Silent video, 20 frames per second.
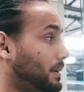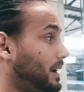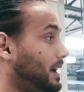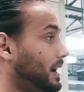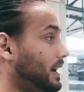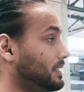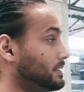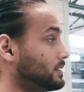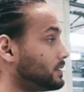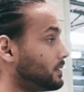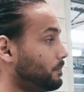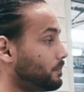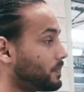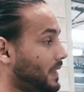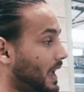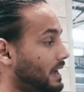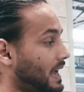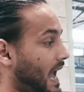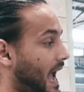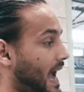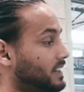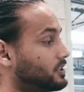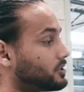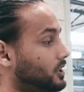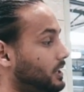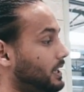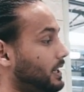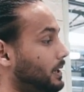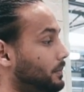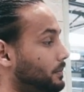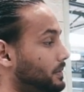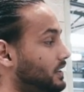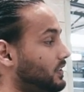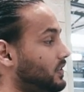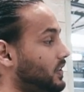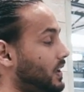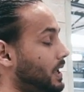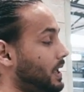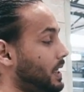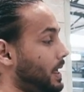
because I had trucking companies